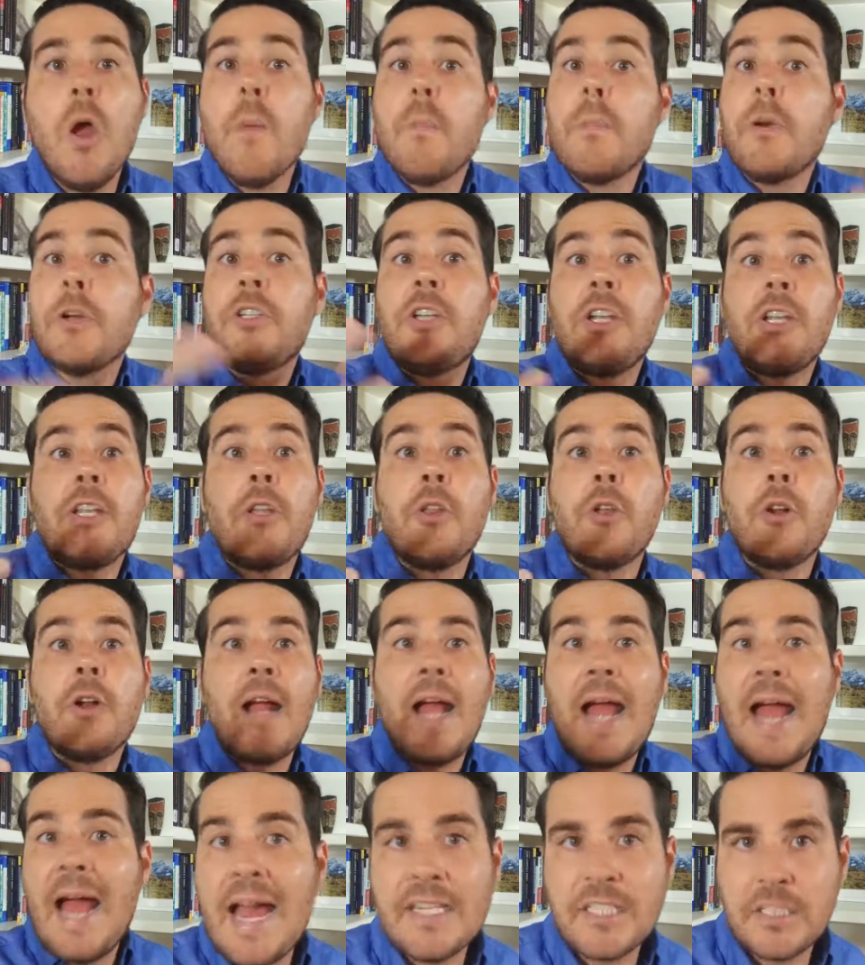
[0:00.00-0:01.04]
particular
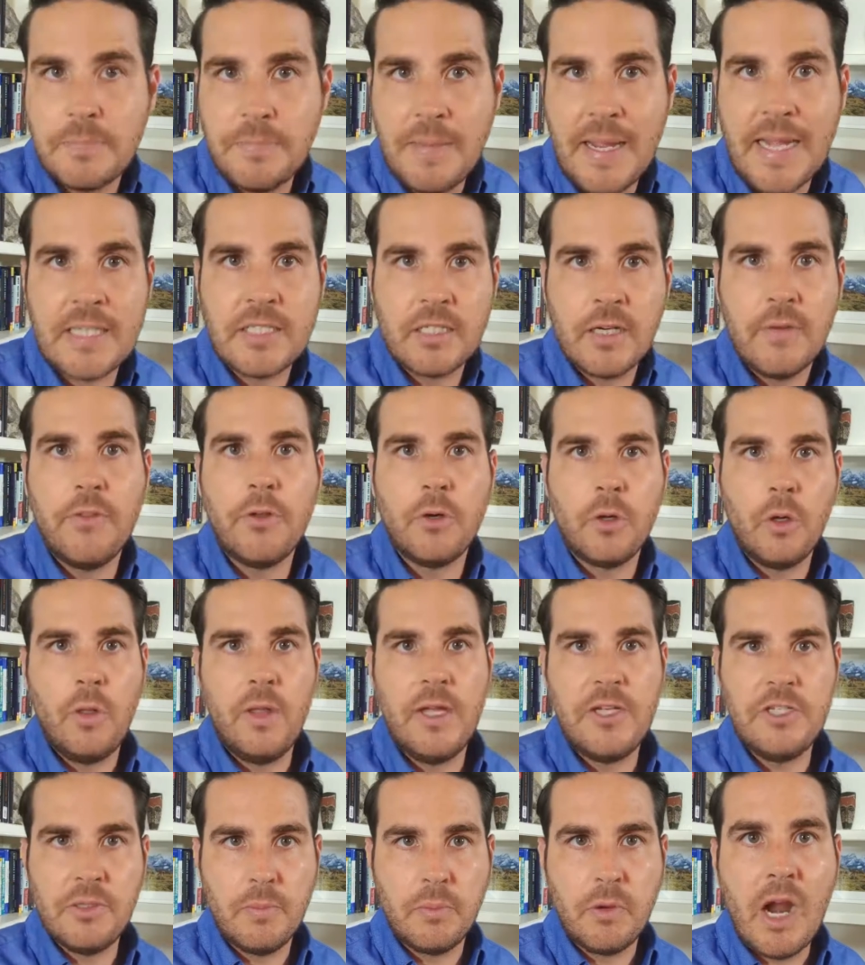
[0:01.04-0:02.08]
aspect of the
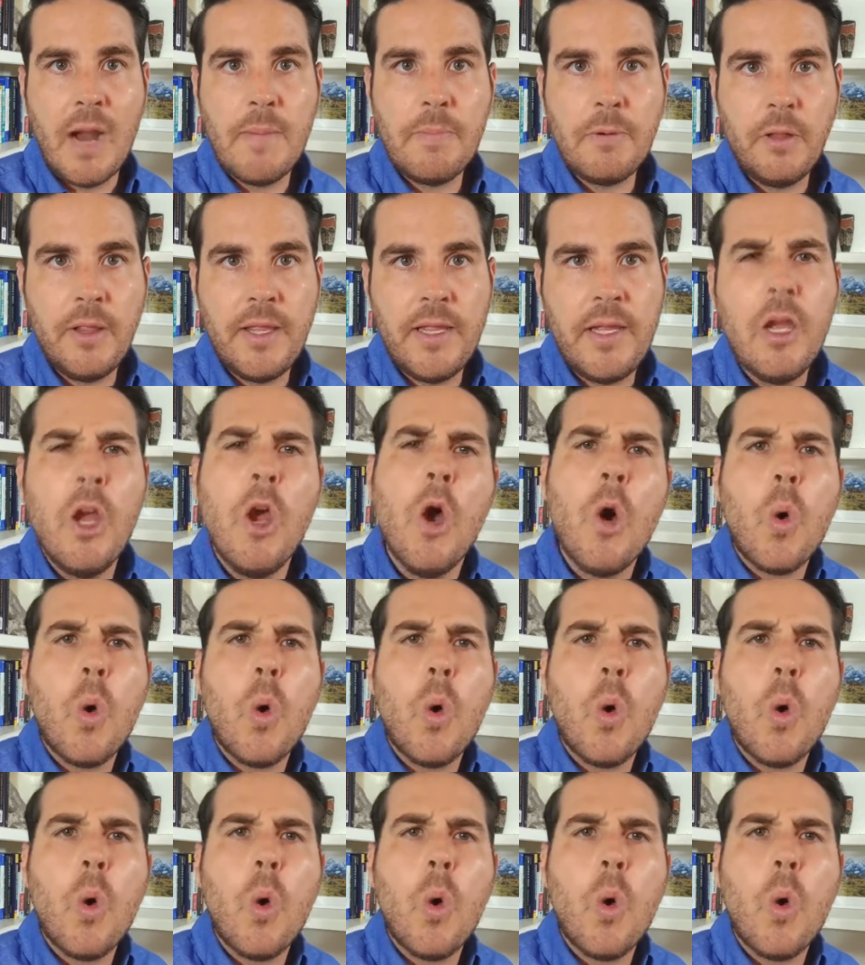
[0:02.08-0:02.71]
religion properly,